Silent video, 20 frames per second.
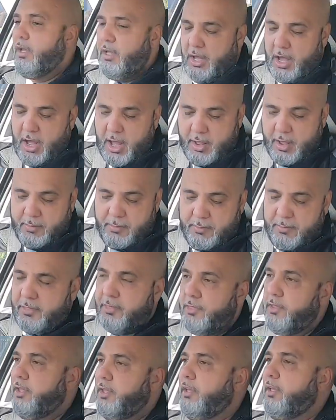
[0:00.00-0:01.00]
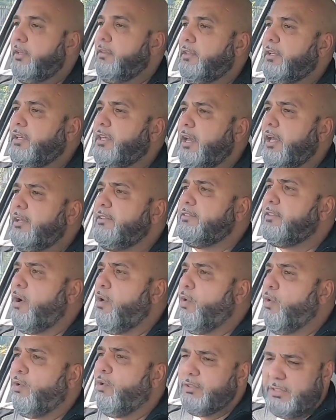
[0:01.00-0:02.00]
The gears
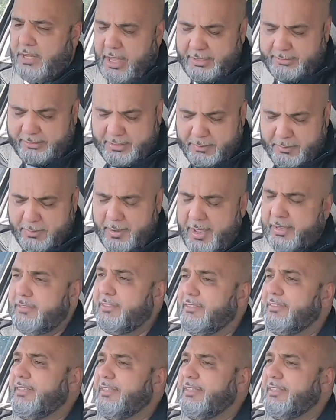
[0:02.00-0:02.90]
are all nicely placed. It's